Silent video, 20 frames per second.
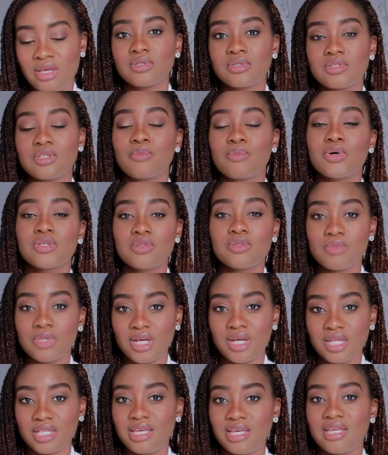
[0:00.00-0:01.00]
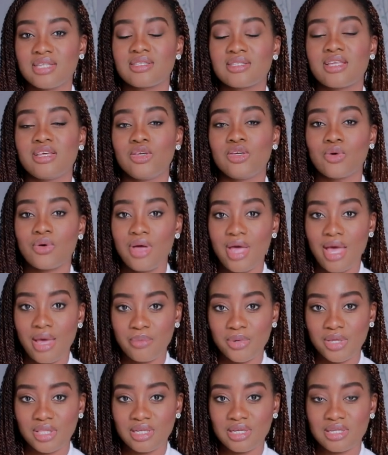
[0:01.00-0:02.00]
So the bottom line is that your
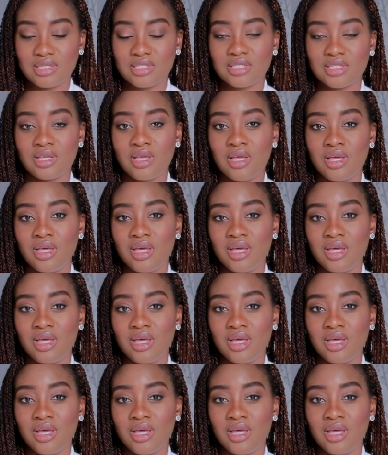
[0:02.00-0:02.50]
happiness